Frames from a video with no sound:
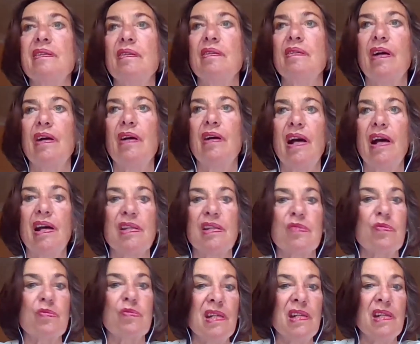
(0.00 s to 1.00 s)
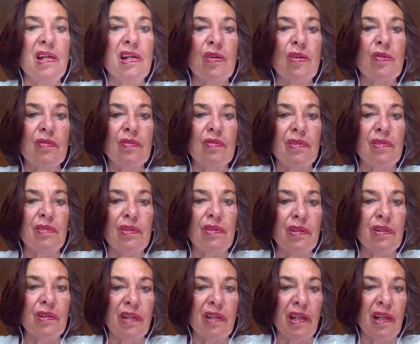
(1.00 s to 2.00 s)
But as we know,
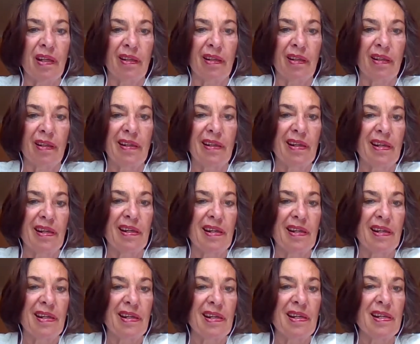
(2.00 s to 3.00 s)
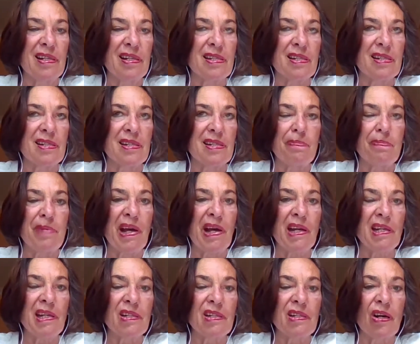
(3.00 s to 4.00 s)
learning is
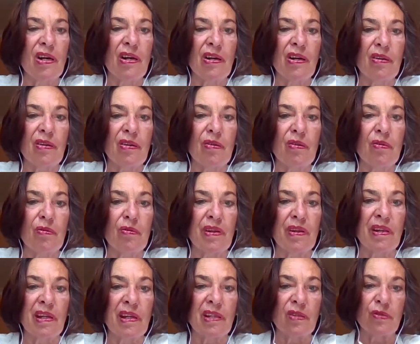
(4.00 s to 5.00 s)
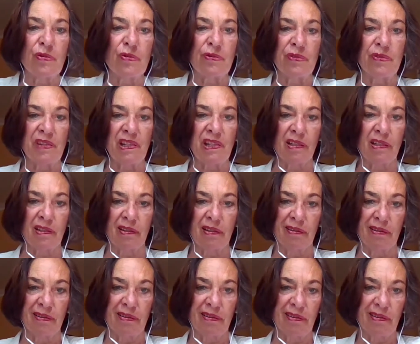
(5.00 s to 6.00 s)
dependent on whether you feel
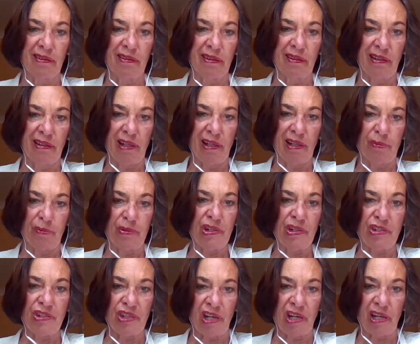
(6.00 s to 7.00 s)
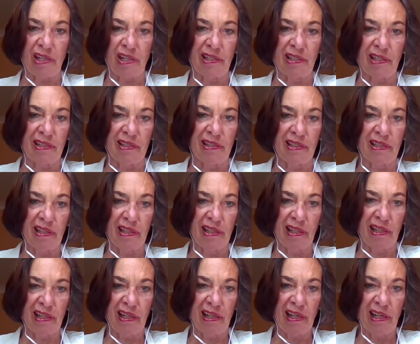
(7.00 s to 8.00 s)
appreciated,
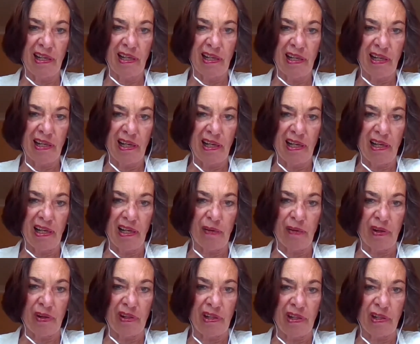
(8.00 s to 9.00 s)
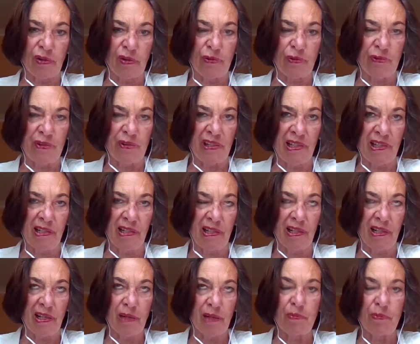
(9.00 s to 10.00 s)
whether you feel
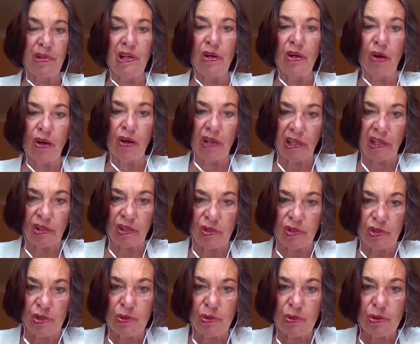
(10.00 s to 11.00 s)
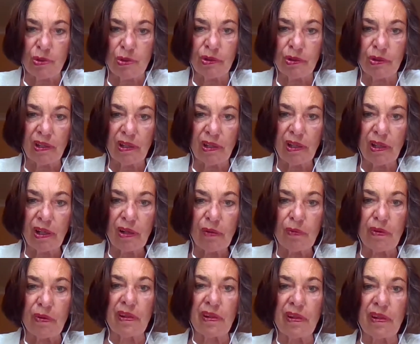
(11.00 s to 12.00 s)
belonging to,
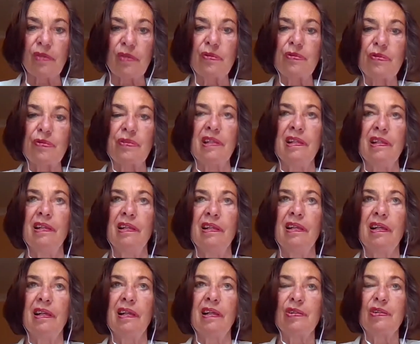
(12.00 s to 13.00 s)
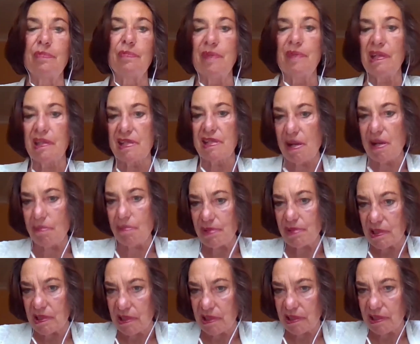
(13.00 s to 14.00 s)
whether you feel to be
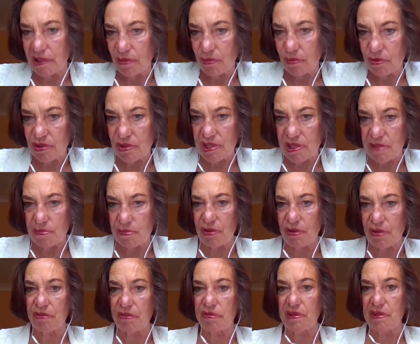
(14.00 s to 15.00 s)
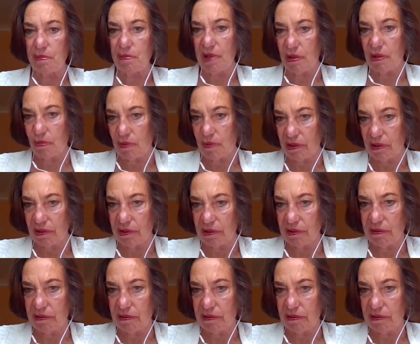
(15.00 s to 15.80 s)
accepted, which is more the female